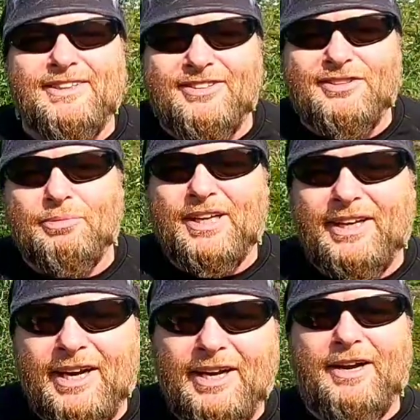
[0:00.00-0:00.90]
and this is
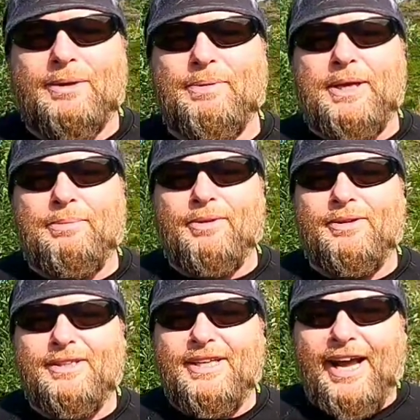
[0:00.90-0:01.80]
something that a lot of
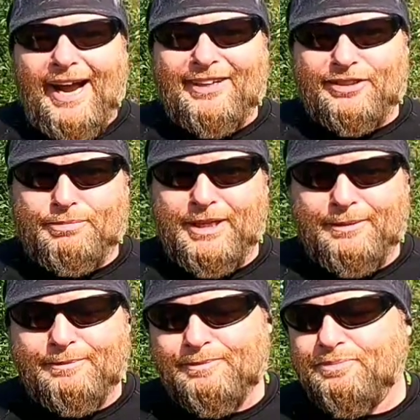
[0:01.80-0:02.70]
people ask
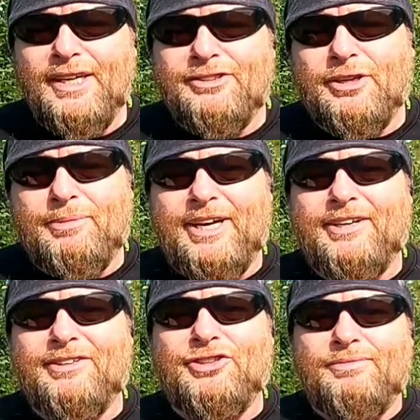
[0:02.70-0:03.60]
me. So I'm
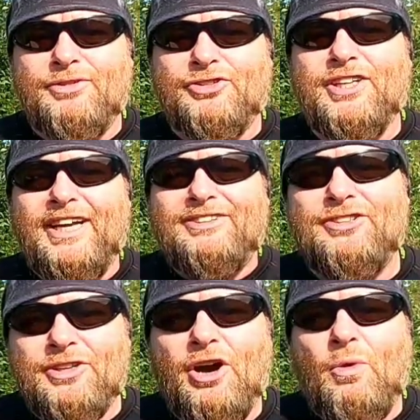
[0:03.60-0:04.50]
here just to
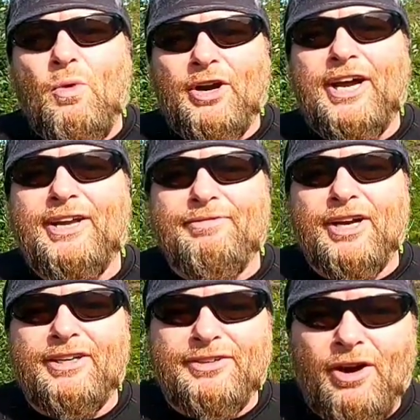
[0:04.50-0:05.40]
let you know what I have
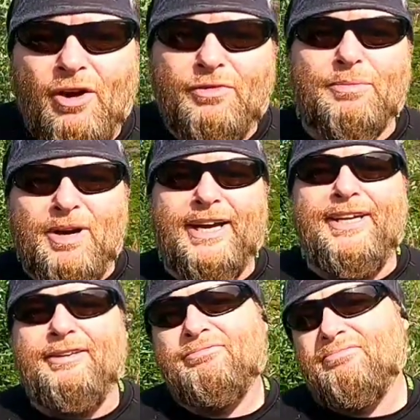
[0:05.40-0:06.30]
learned over
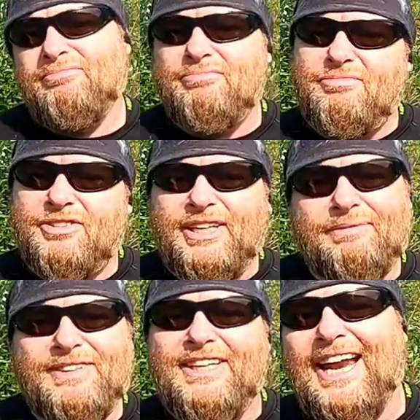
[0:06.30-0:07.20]
my
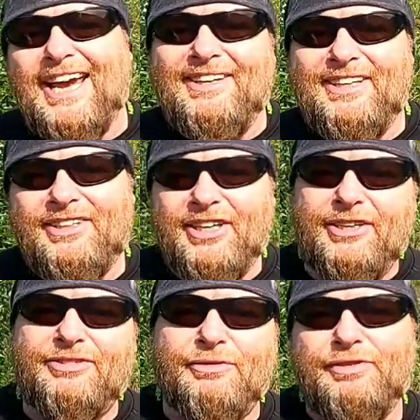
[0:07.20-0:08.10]
17-18
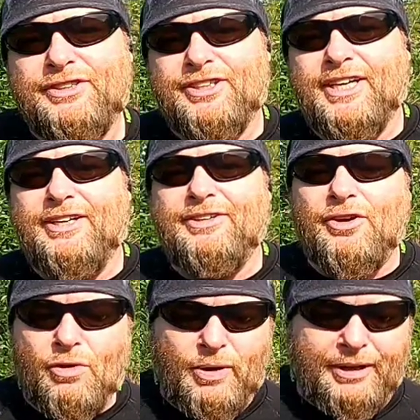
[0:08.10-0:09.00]
years of fishing here
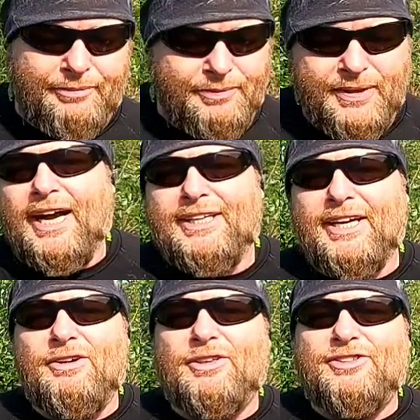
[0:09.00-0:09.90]
in Norway.
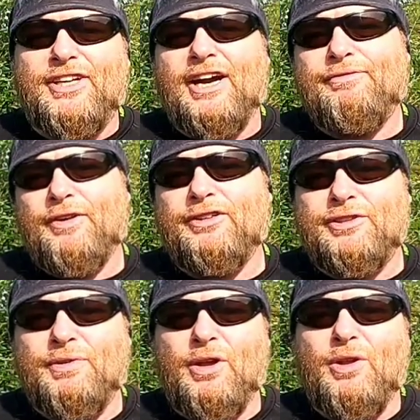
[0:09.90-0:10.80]
And I'm going to start
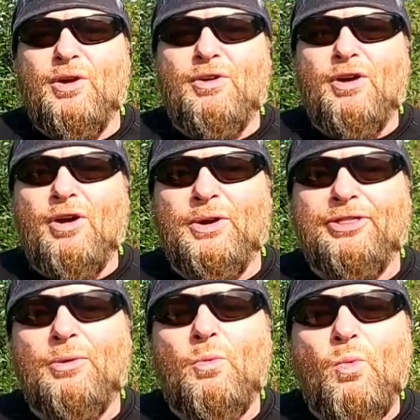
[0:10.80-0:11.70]
first of all
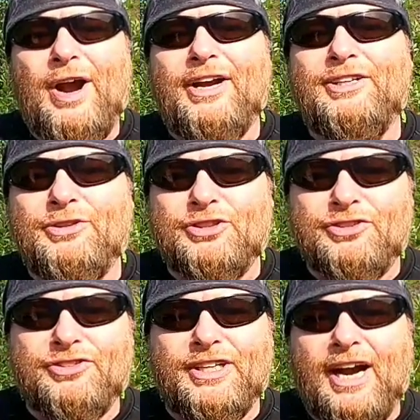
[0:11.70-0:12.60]
with where you
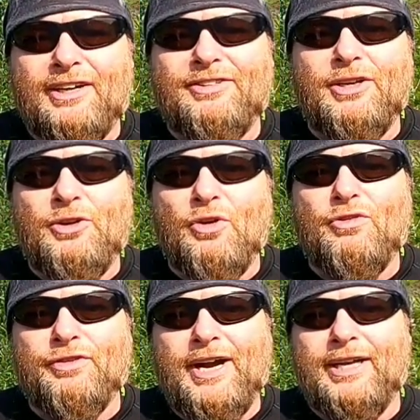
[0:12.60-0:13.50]
should start to
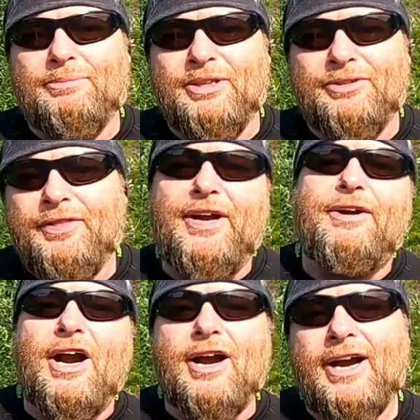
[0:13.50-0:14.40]
look for halibut.
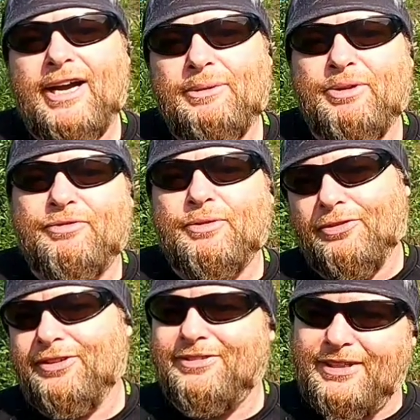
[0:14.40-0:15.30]
There are halibut
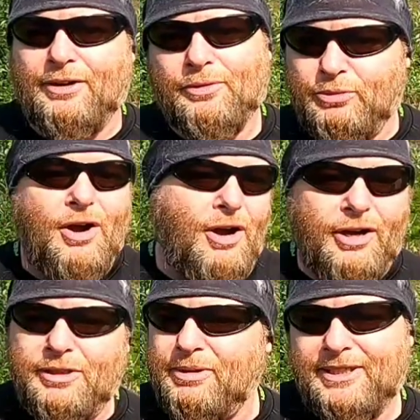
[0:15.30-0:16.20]
north to south,
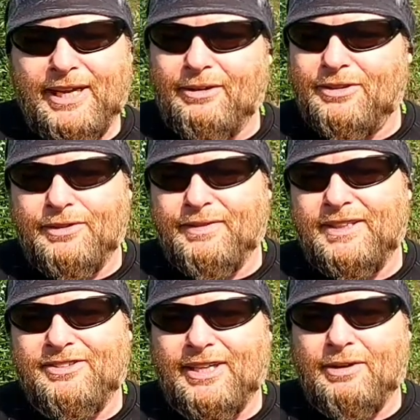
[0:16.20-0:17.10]
all the way down to the
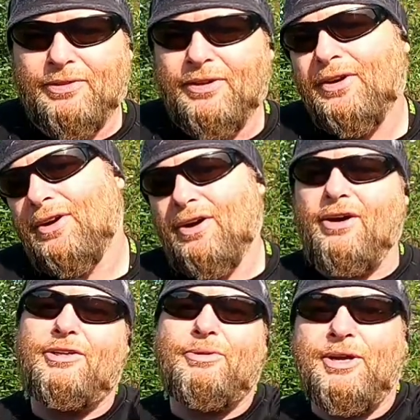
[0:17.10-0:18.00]
very south,
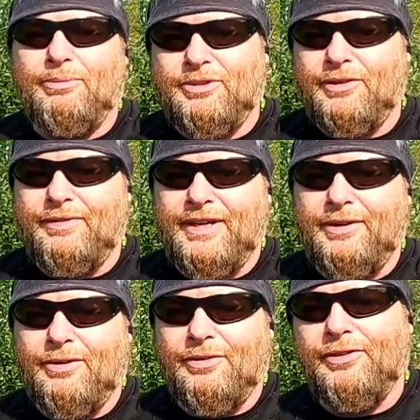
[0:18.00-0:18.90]
all the way up to the
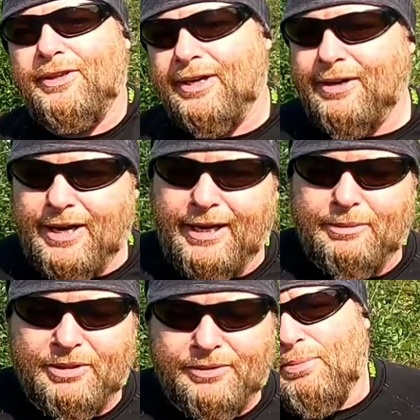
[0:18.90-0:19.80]
very north. There are
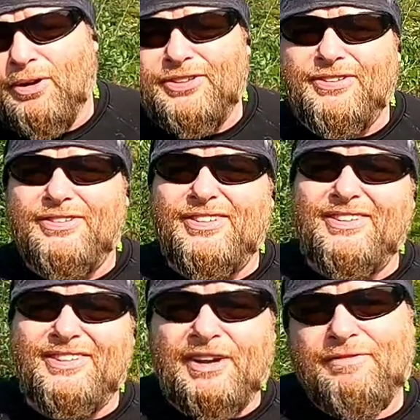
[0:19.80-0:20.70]
halibut, but
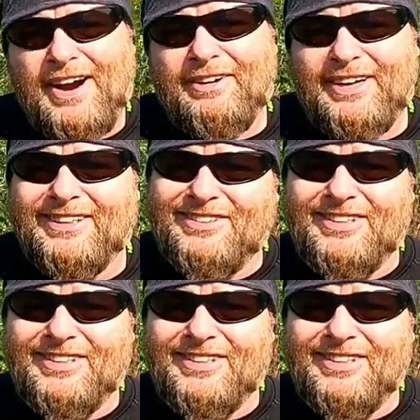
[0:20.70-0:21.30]
they vary